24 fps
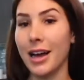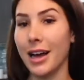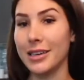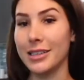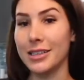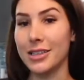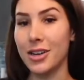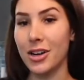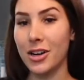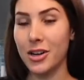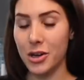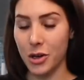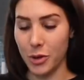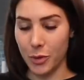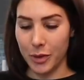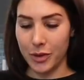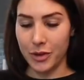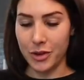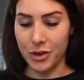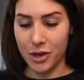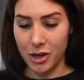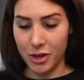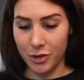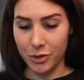did not know
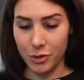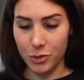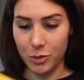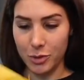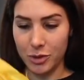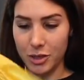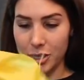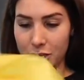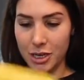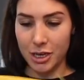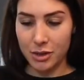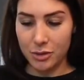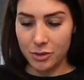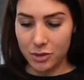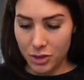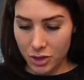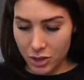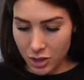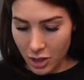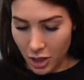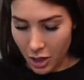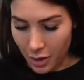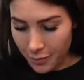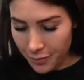whether or not those would turn out.
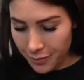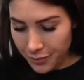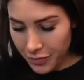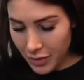So